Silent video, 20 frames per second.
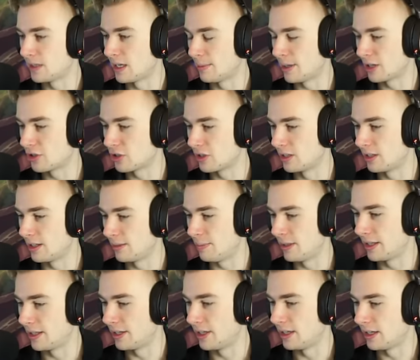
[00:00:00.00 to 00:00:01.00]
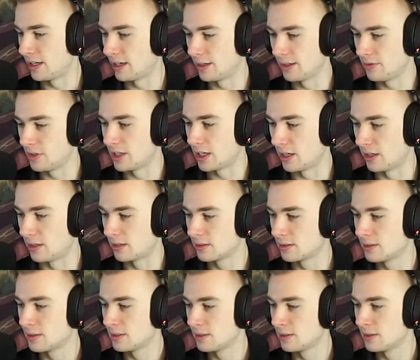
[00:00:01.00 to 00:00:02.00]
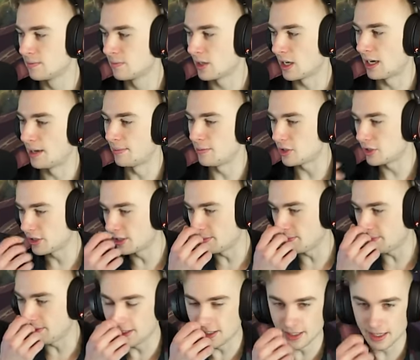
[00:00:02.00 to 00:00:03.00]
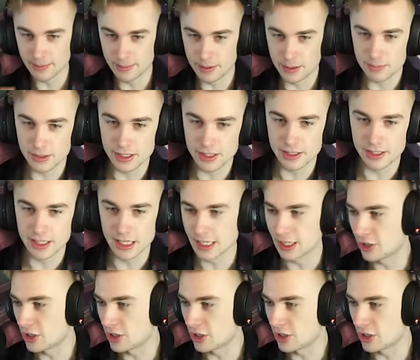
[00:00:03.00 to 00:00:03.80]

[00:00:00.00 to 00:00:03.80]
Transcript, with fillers: I'm actually going to let Balin hit. I don't even care. I'm just going to be... I'm going to be a Giga